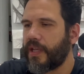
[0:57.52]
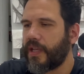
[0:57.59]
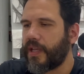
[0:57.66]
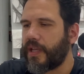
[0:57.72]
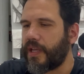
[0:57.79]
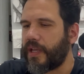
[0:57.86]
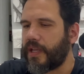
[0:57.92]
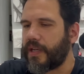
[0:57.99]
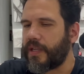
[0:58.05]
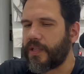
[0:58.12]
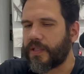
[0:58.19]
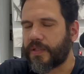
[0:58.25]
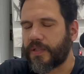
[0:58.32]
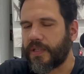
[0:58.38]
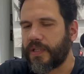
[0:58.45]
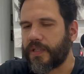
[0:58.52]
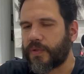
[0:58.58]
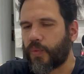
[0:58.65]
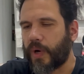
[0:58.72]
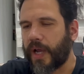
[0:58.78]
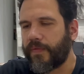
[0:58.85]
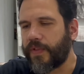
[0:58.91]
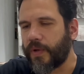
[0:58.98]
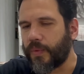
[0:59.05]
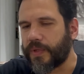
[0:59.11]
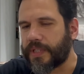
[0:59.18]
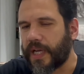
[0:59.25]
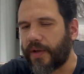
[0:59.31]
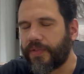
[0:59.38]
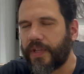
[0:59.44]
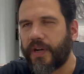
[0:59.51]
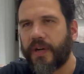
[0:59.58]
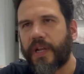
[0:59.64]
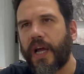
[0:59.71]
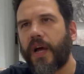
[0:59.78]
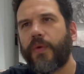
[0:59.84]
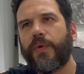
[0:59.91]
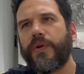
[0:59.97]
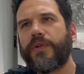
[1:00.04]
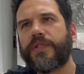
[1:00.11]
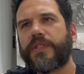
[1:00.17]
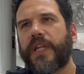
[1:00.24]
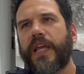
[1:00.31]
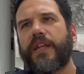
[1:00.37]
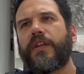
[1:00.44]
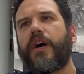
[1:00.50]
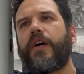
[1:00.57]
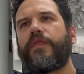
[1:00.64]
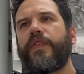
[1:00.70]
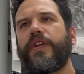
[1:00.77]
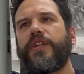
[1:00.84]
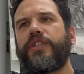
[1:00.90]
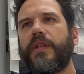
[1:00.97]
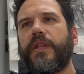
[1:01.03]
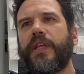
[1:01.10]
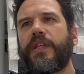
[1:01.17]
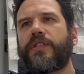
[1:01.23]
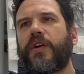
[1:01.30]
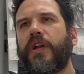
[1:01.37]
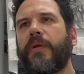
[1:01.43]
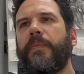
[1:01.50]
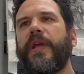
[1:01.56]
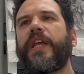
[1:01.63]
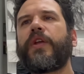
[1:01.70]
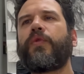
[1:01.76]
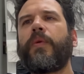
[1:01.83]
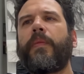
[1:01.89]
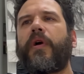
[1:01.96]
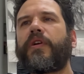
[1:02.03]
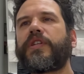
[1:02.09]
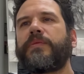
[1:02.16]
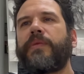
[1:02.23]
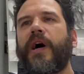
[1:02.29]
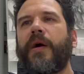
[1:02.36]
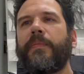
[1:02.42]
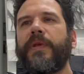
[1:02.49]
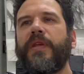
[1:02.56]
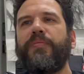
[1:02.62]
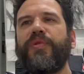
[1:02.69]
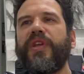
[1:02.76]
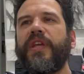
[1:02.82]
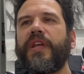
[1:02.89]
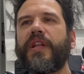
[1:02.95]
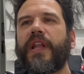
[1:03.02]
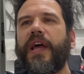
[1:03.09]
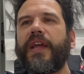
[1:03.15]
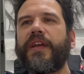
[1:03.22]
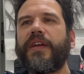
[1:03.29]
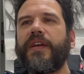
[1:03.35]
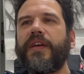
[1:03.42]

and his his wife that was out there got real standoffish. They started making remarks about me being like